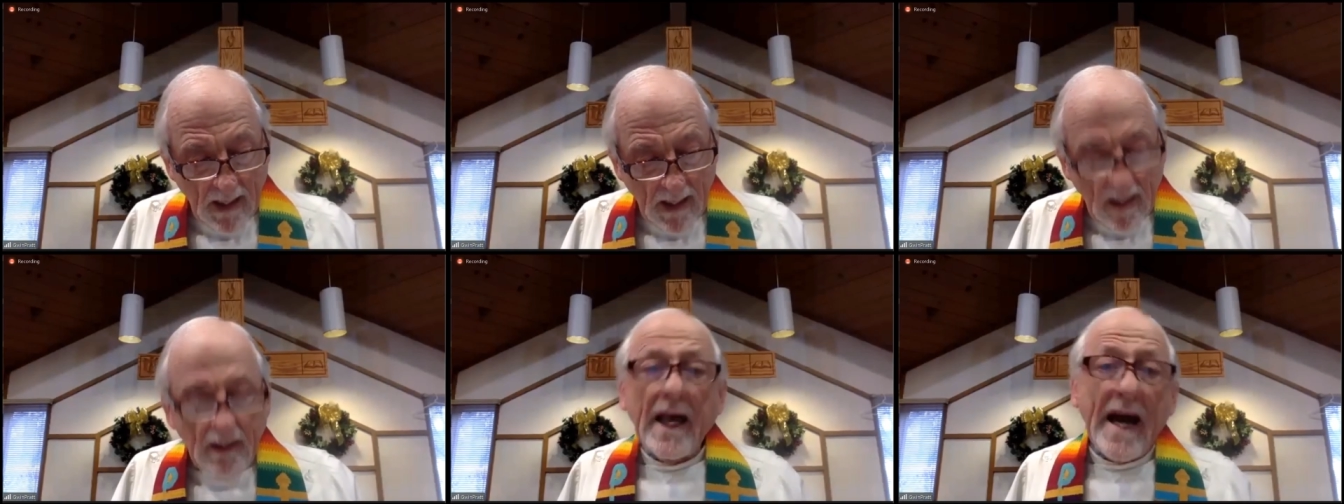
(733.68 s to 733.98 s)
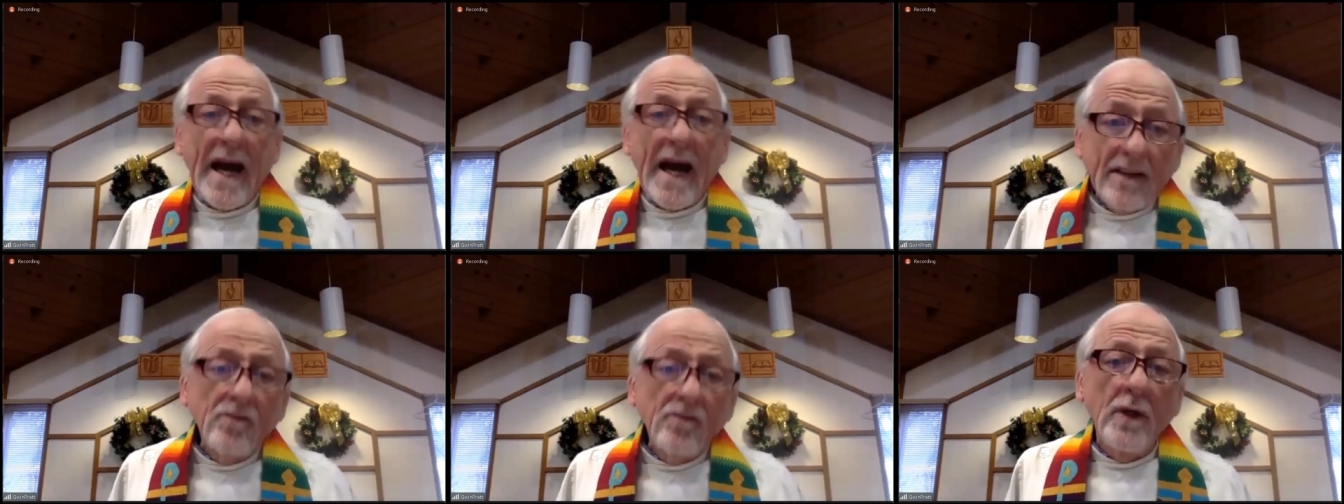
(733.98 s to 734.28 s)

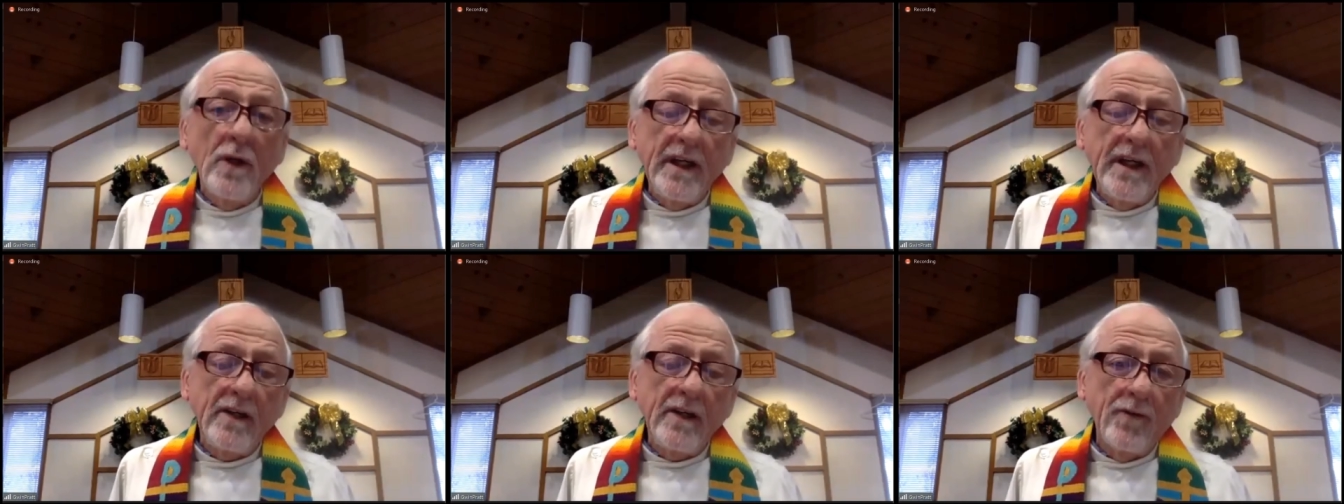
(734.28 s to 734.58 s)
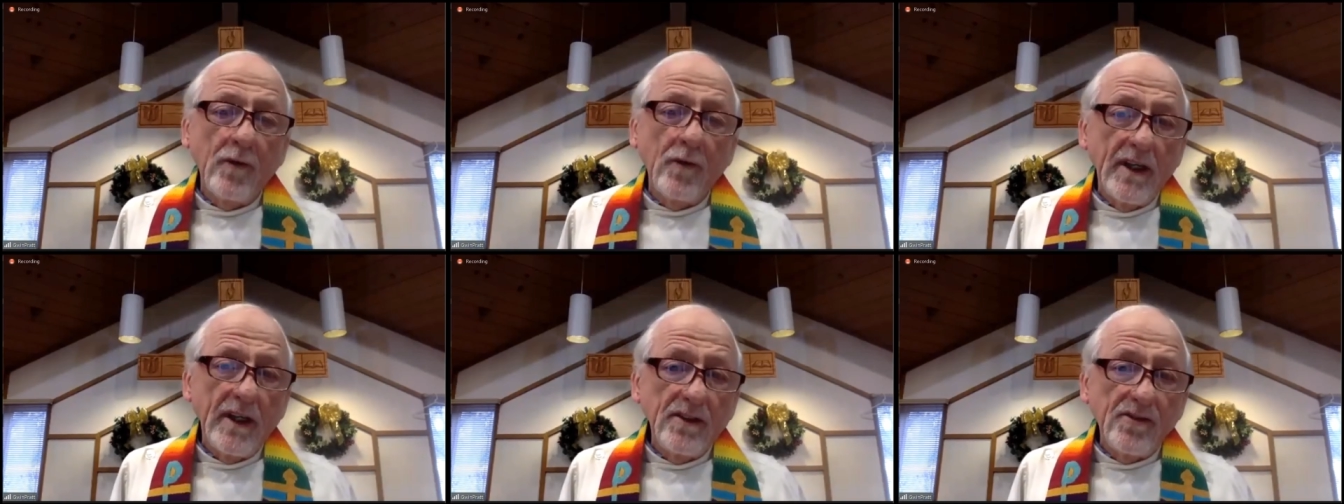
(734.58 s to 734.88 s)
Last week,
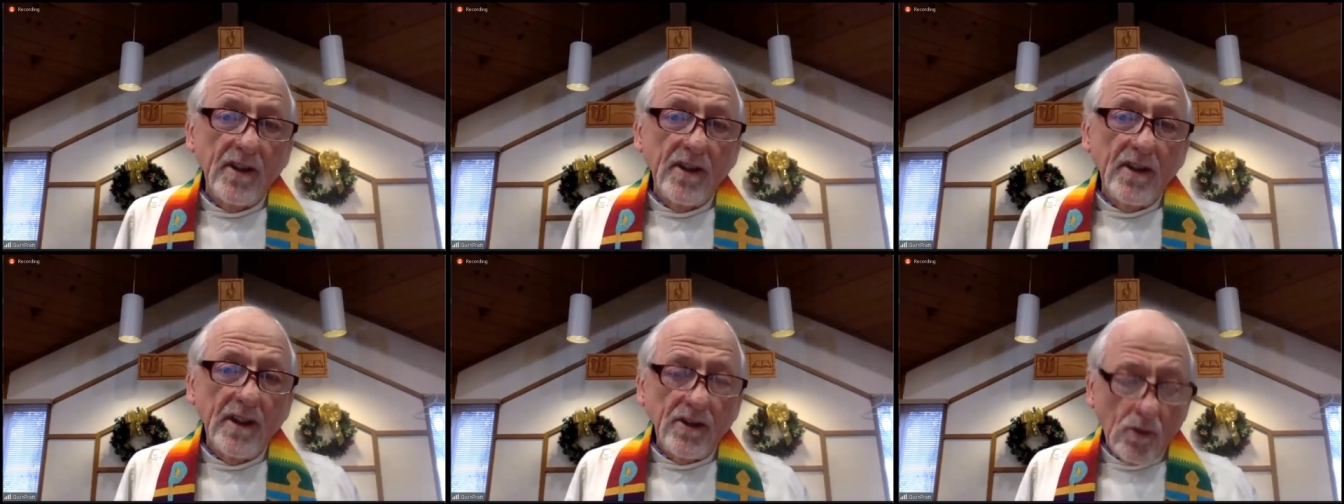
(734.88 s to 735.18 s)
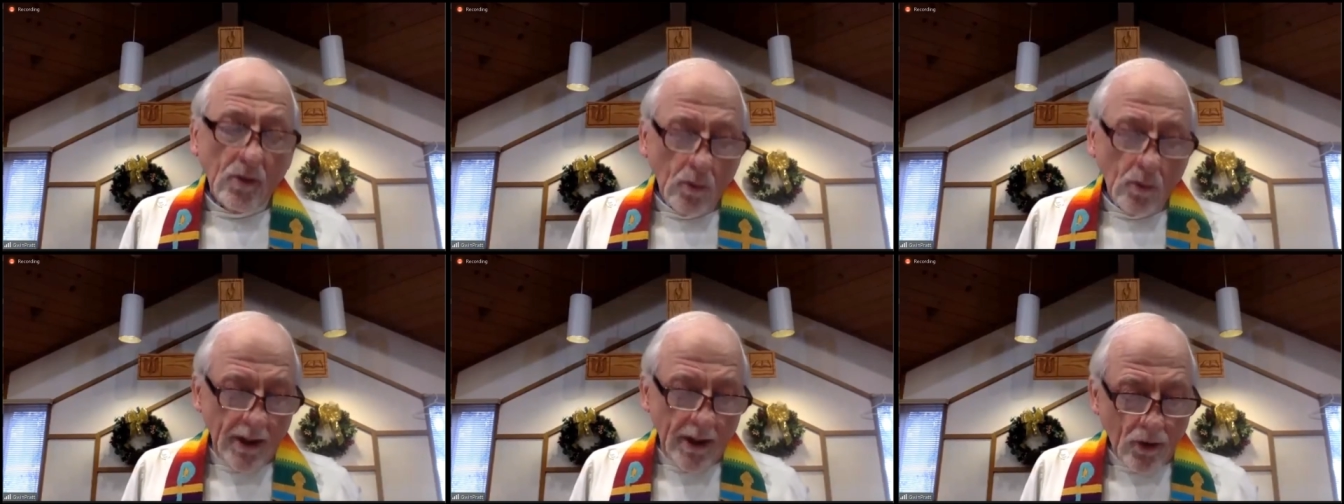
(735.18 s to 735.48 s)
for
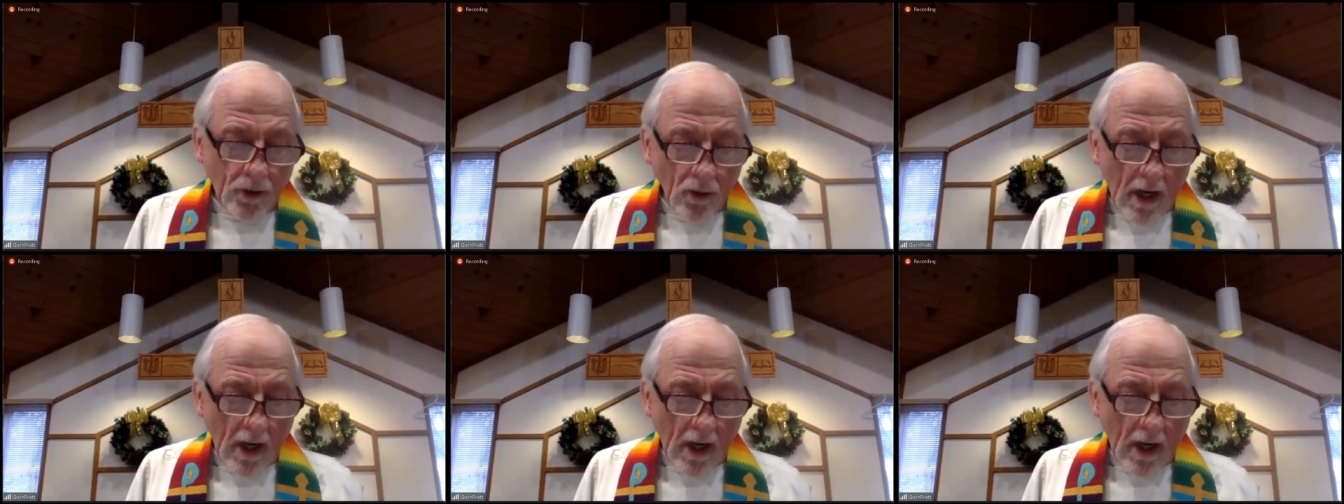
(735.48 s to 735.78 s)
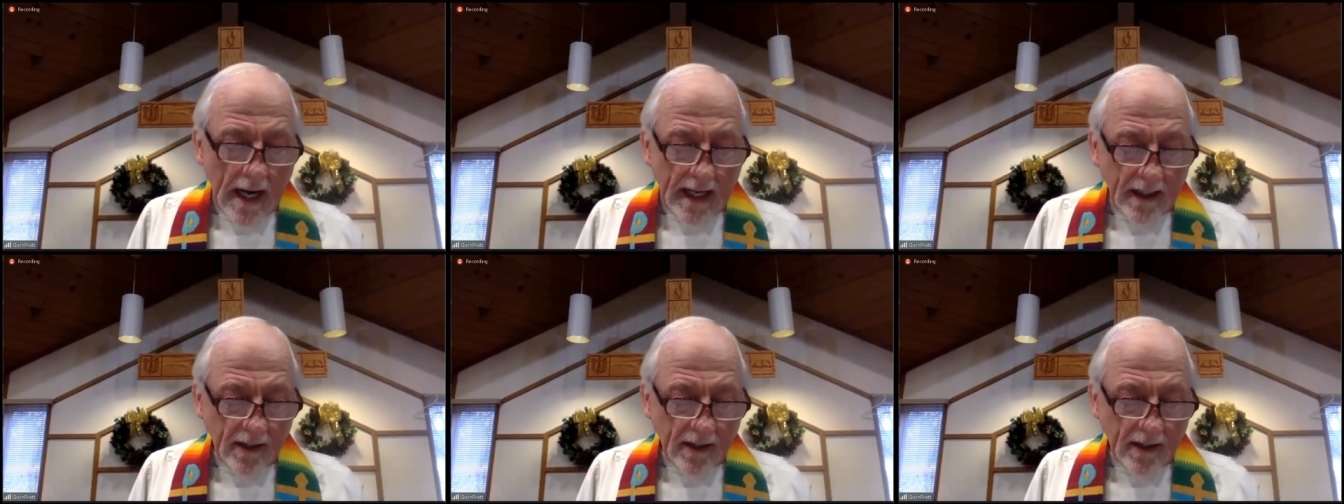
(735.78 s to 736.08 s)
instance, we
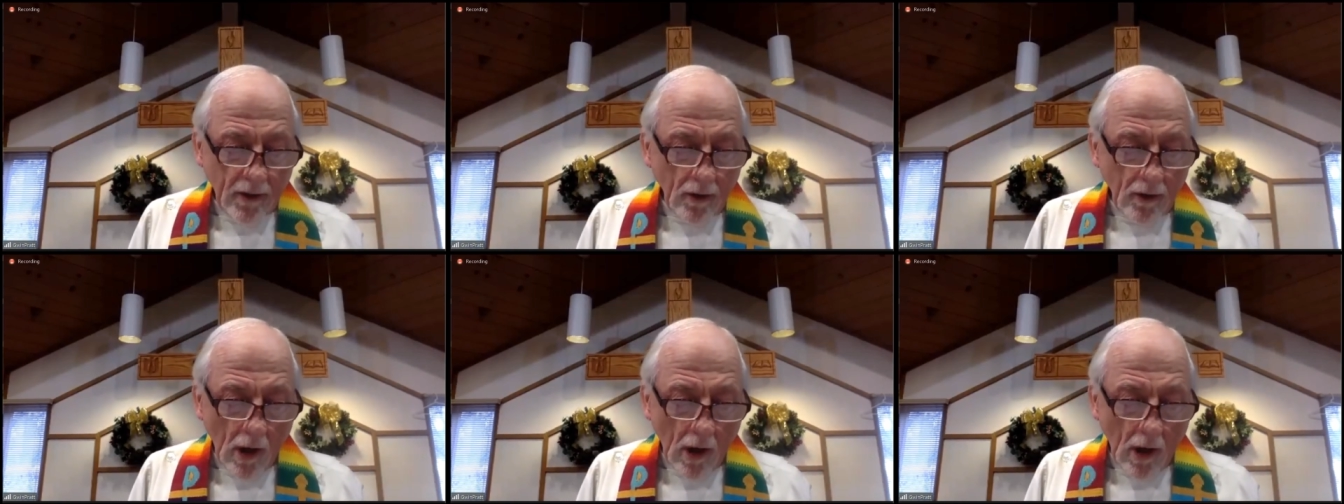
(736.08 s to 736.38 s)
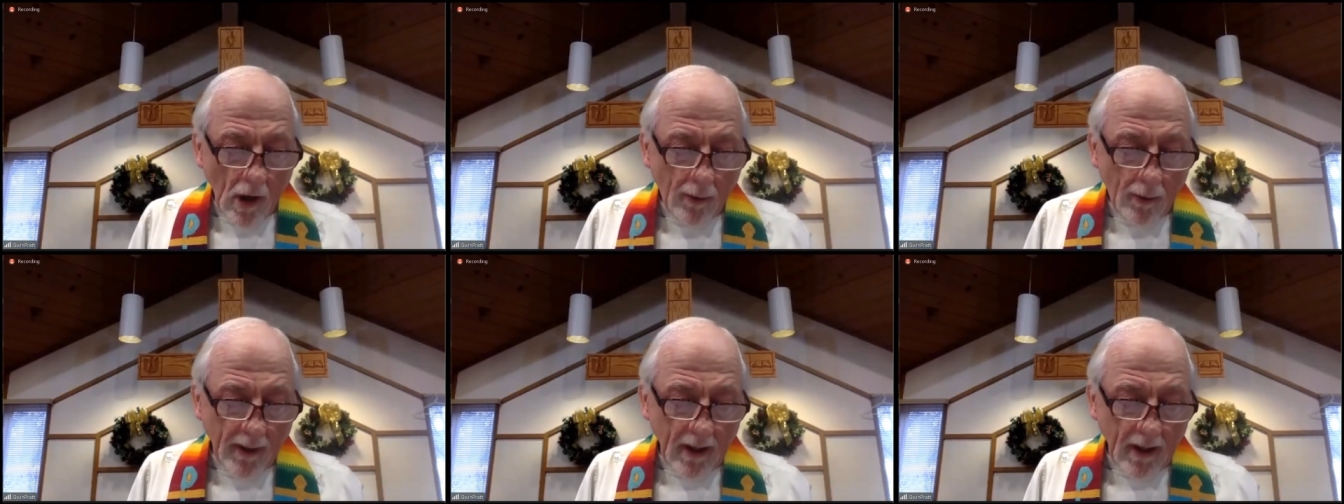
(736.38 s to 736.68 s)
tried to
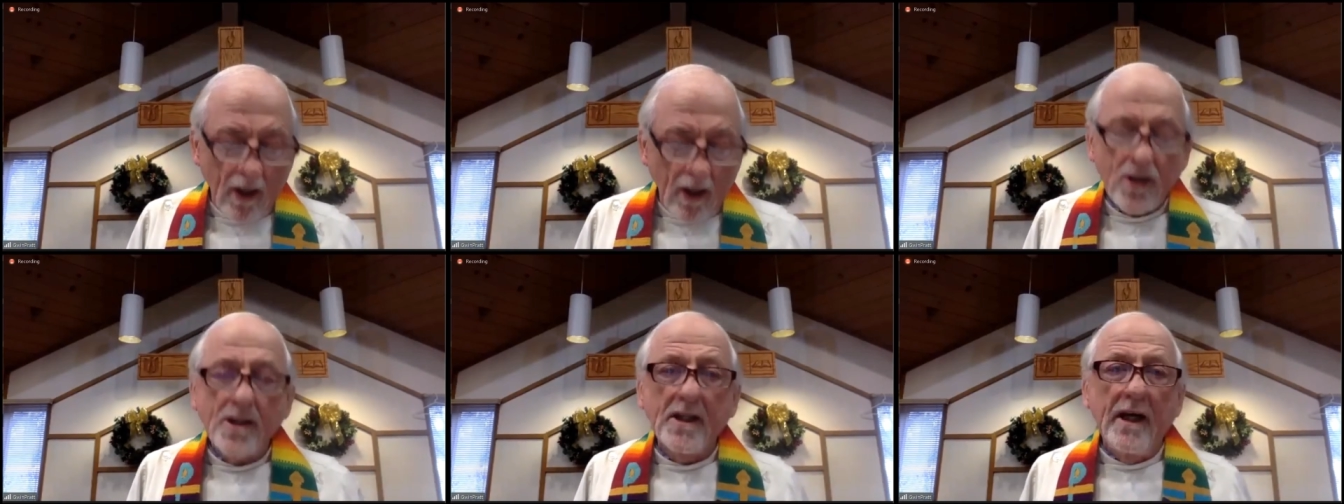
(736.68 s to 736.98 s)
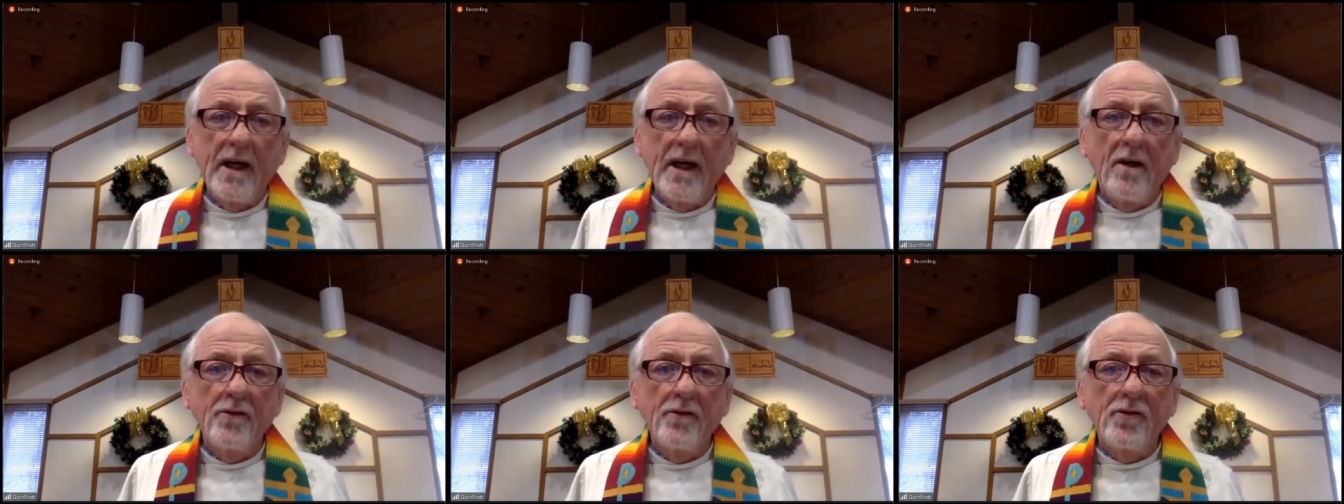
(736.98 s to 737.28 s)
open
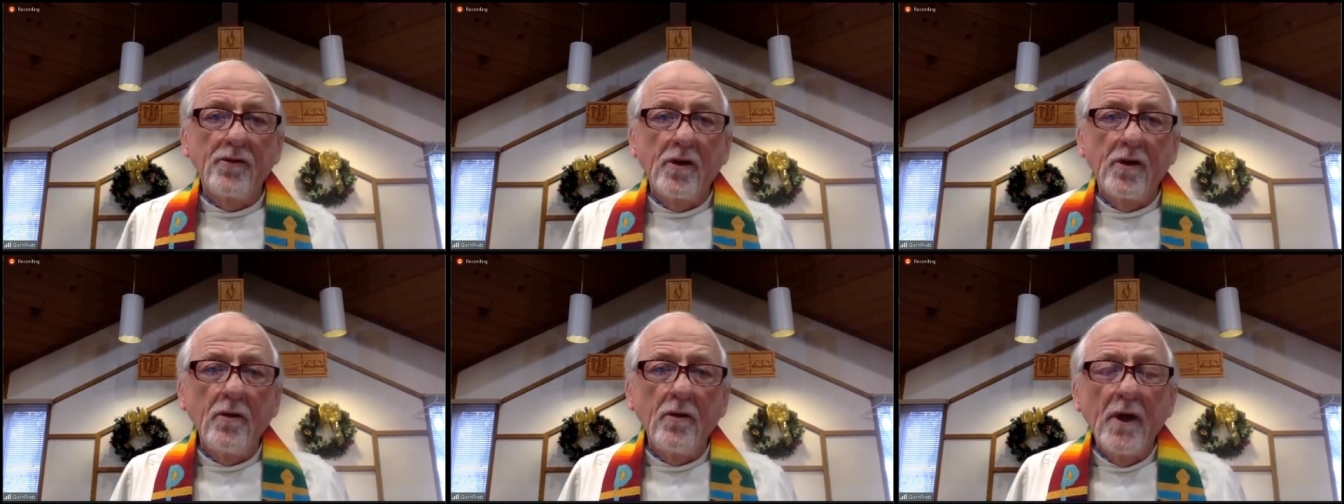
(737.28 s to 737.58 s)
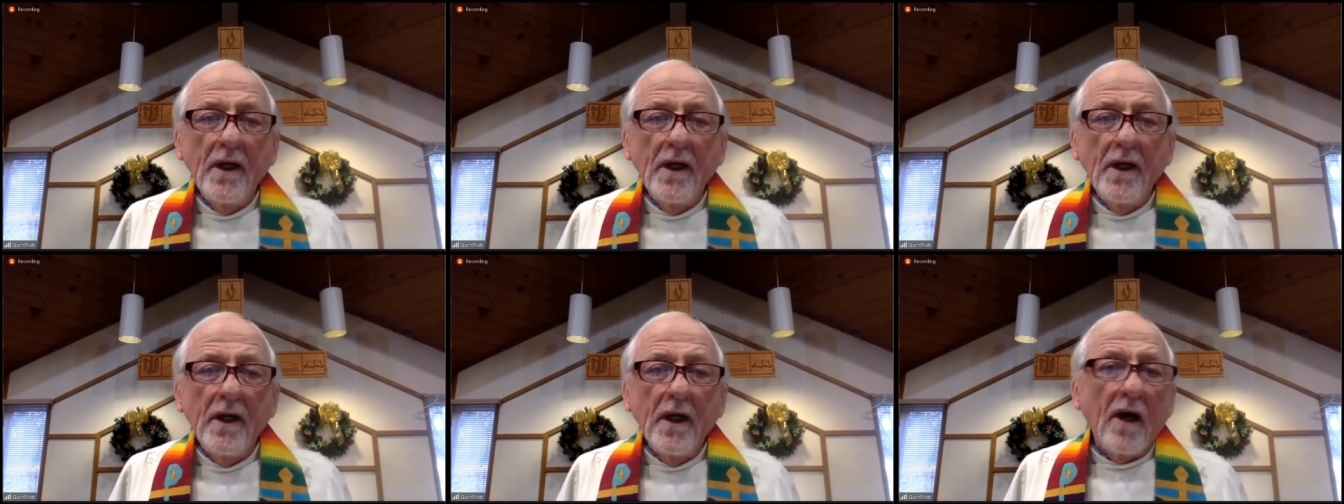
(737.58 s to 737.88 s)
ourselves to